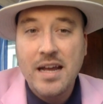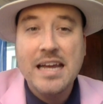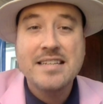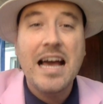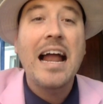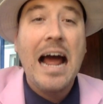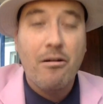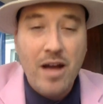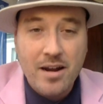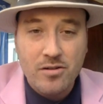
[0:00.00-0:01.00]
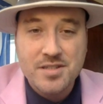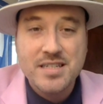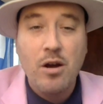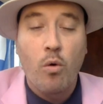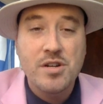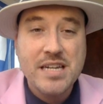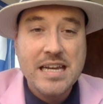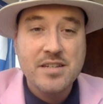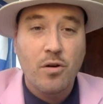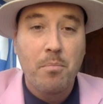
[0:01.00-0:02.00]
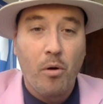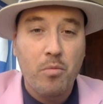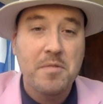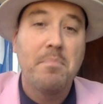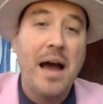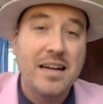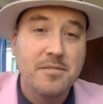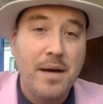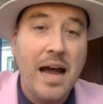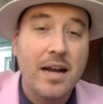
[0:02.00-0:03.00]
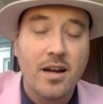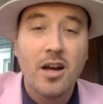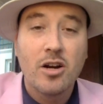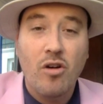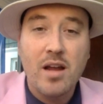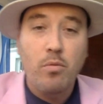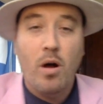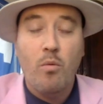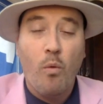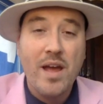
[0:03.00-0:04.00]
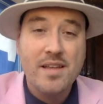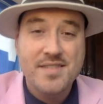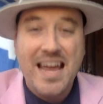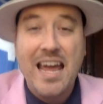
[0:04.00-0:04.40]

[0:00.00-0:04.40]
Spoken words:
He's got Irad Ortiz on board with back-to-back grade one wins.